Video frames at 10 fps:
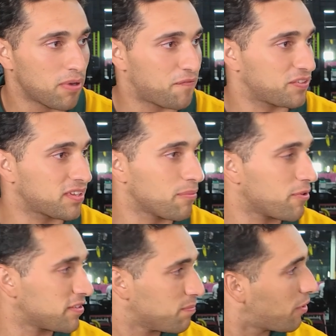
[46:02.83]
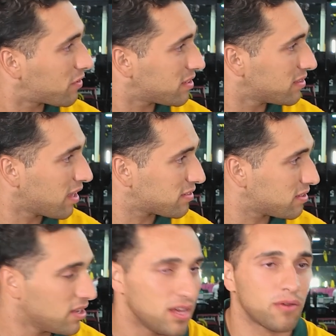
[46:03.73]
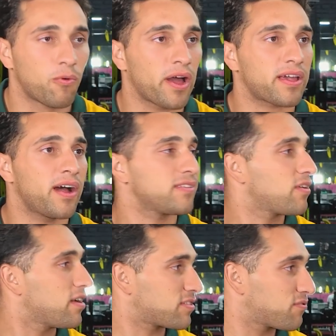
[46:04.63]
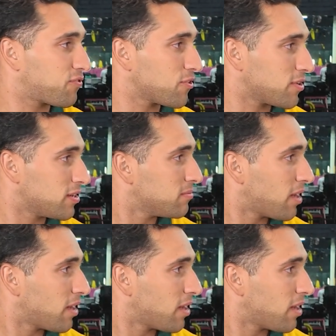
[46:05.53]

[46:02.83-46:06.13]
But for some reason, boxing doesn't. Why can't Tyson Fury